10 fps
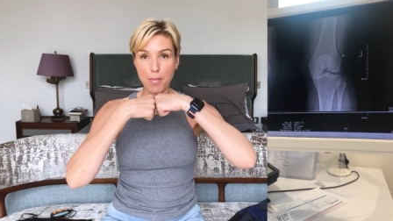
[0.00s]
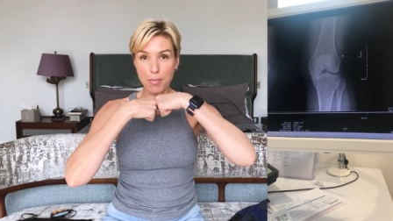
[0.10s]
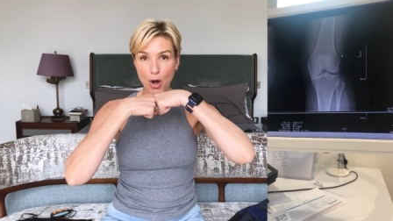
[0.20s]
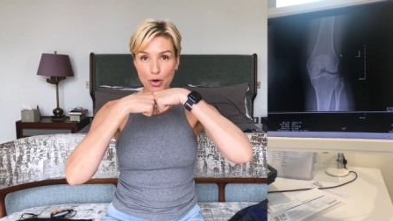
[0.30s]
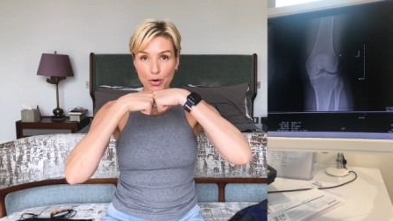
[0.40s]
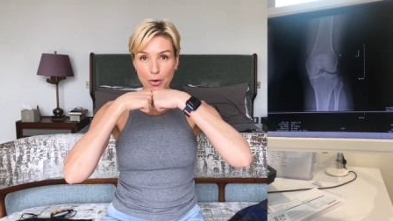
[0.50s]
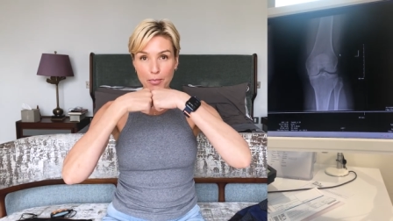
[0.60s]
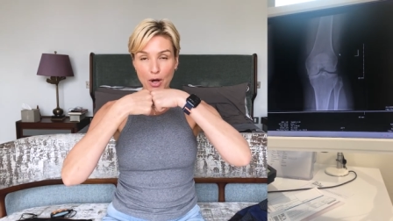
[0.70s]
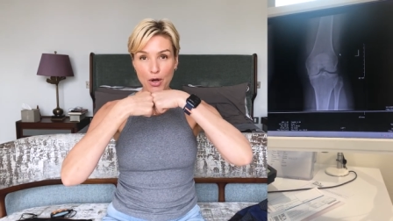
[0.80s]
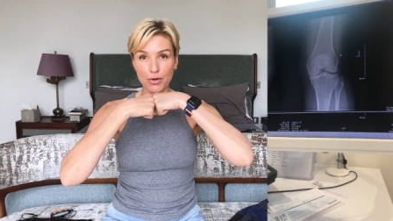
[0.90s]
bone on
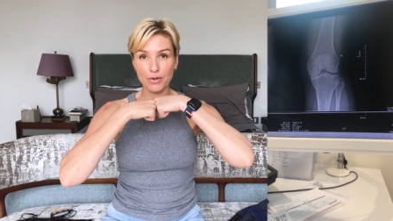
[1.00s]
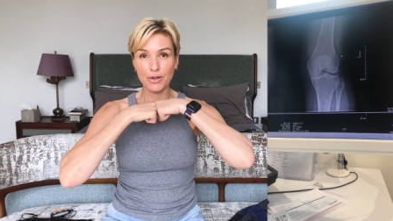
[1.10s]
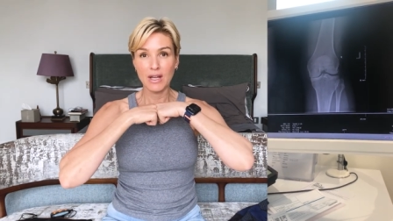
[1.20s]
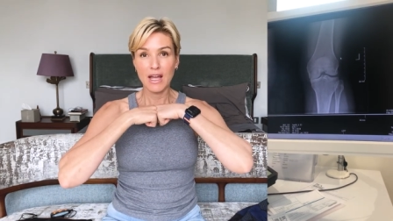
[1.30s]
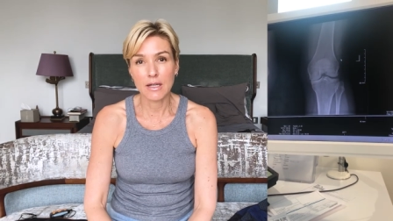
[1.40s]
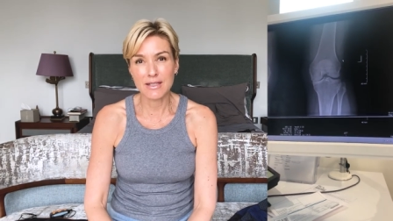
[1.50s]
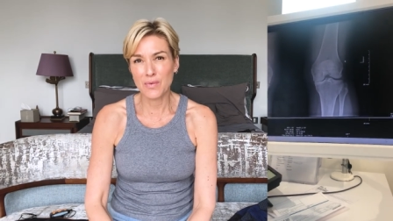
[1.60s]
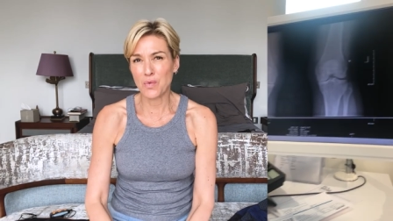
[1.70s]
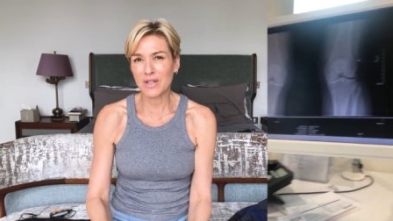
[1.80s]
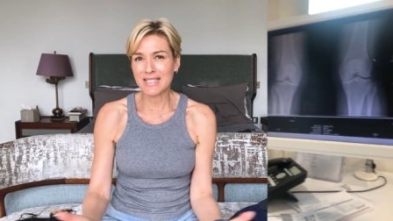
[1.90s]
bone. I was
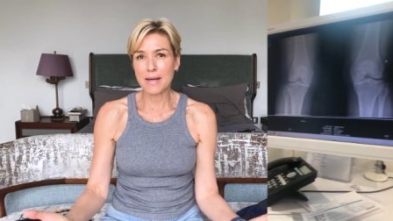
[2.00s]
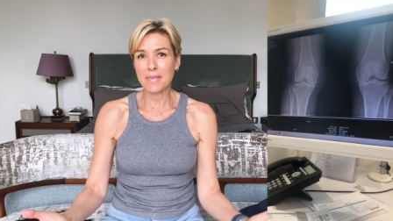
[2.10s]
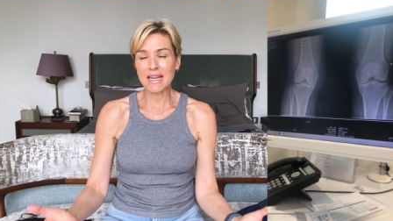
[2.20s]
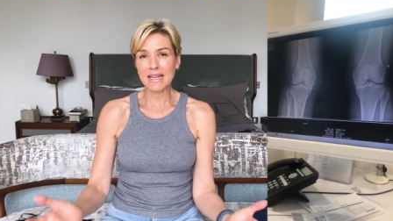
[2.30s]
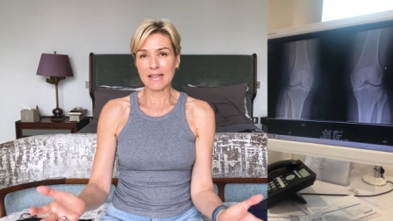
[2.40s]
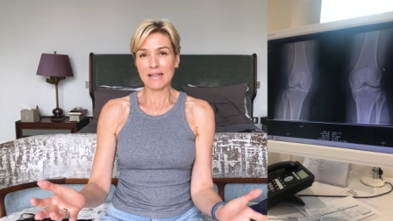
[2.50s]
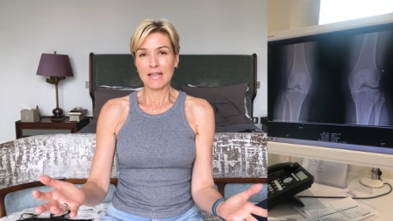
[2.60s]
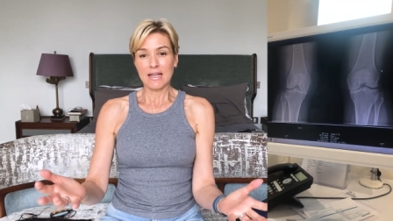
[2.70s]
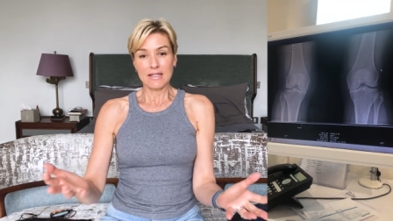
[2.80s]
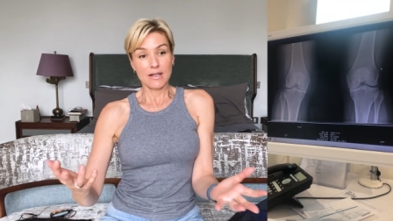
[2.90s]
like, what does that mean?
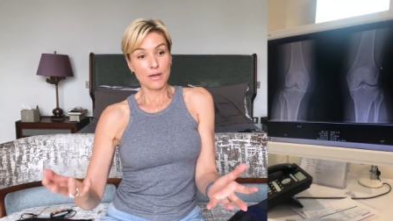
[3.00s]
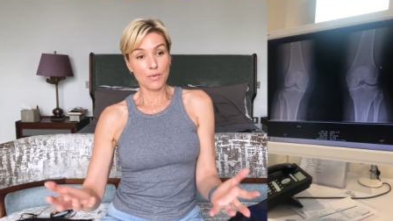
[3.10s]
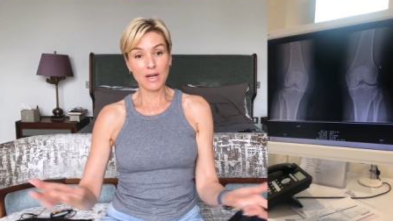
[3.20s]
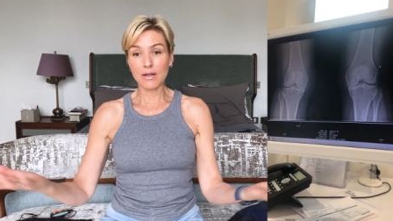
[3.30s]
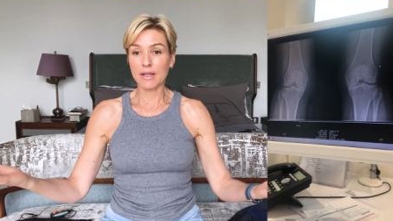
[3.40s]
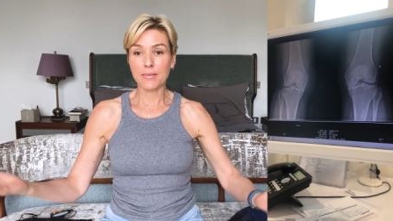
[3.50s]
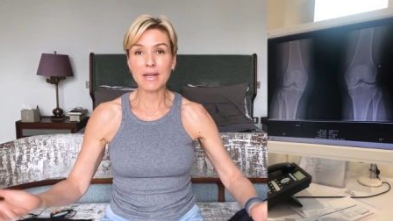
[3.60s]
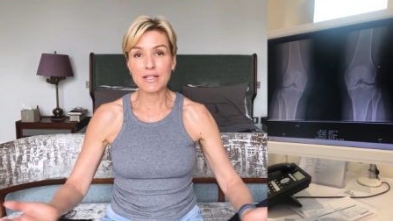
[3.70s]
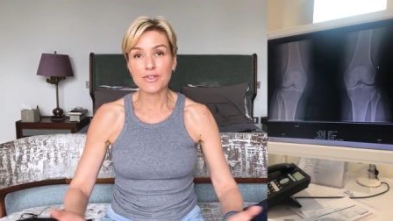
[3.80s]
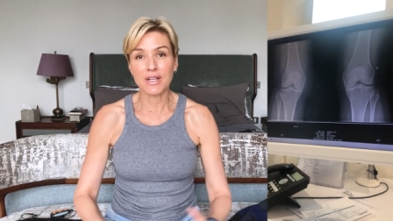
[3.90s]
It's like, well, it
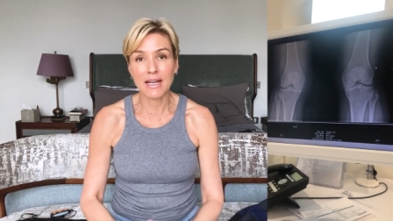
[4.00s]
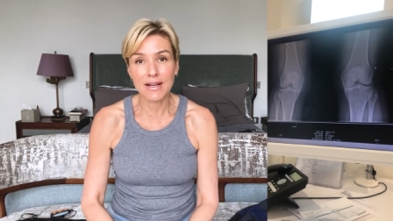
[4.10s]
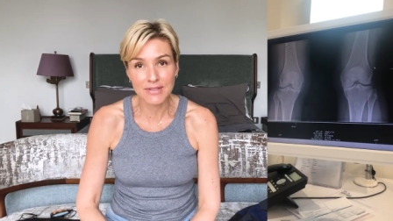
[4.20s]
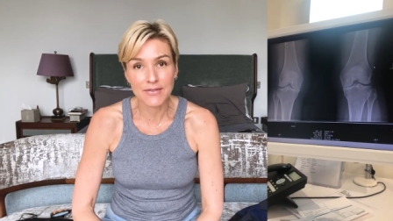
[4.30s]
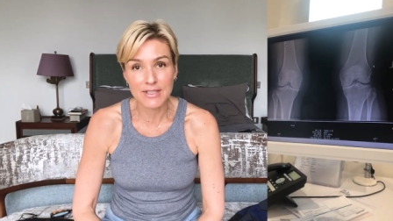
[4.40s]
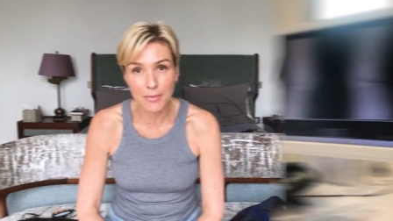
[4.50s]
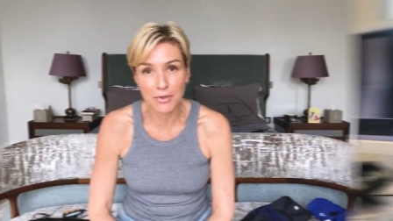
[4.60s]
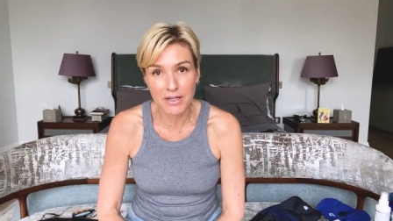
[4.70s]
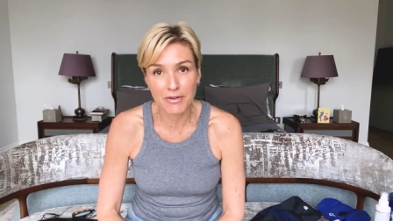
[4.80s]
means you're going to have to have a double knee